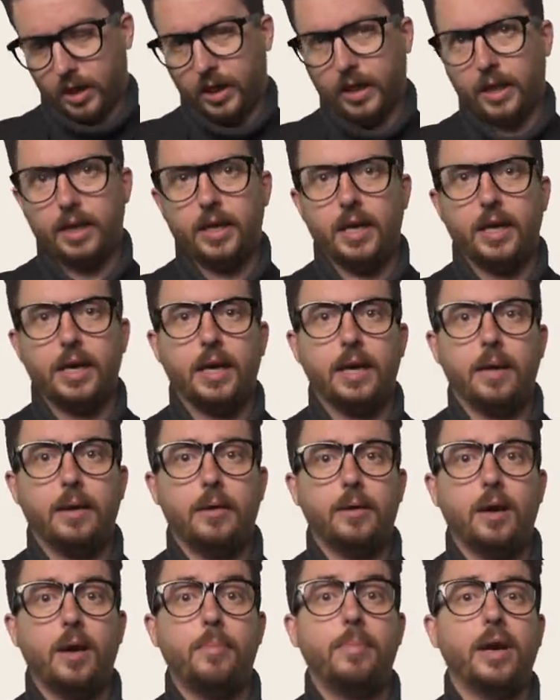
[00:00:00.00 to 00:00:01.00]
Okay,
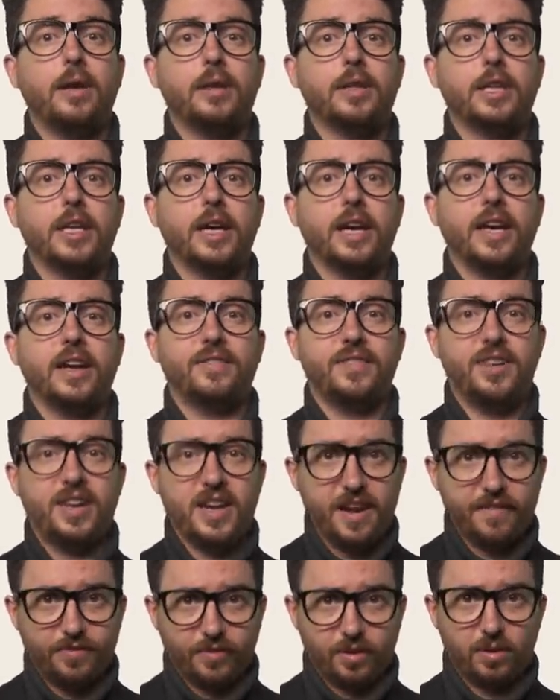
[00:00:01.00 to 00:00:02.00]
uh, apparently I have
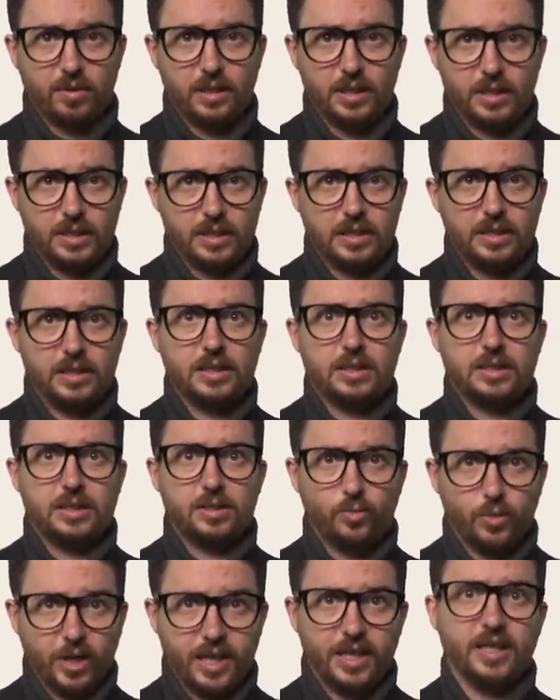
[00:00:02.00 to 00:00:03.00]
never
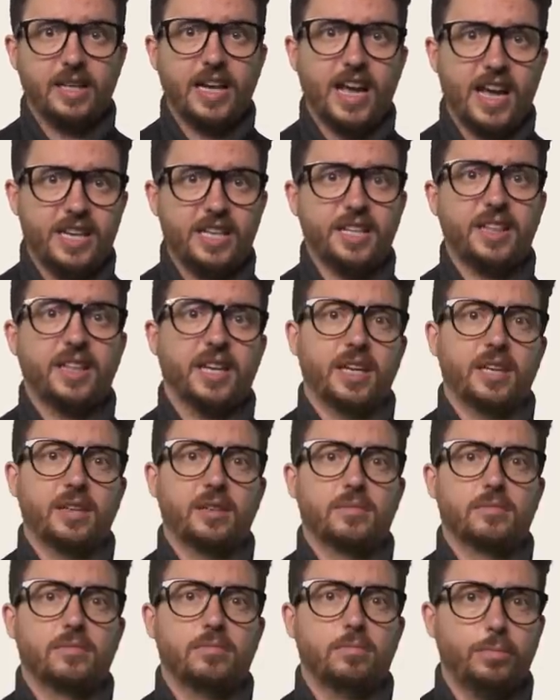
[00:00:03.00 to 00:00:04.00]
written
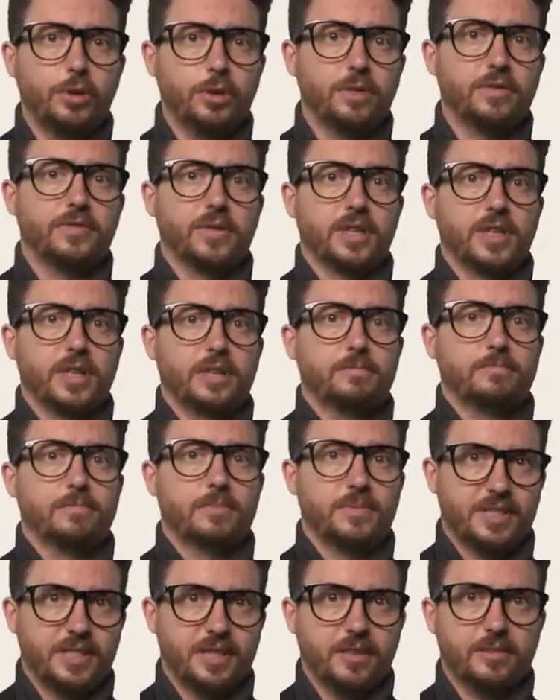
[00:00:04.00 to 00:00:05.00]
anything beautifully,
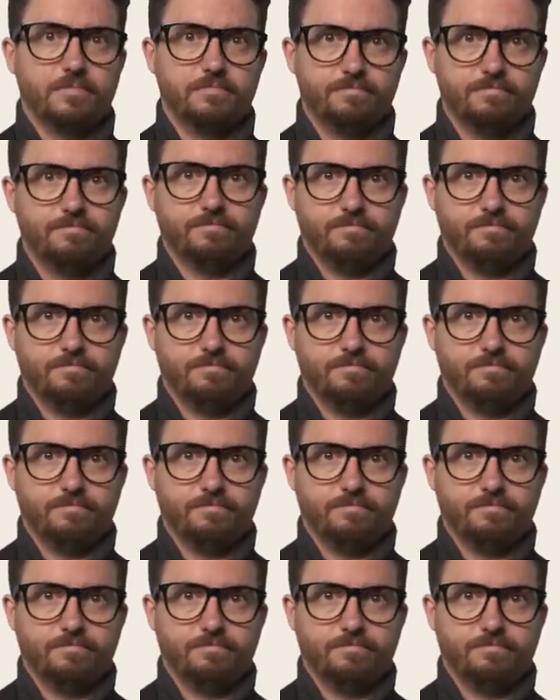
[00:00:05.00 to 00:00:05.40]
so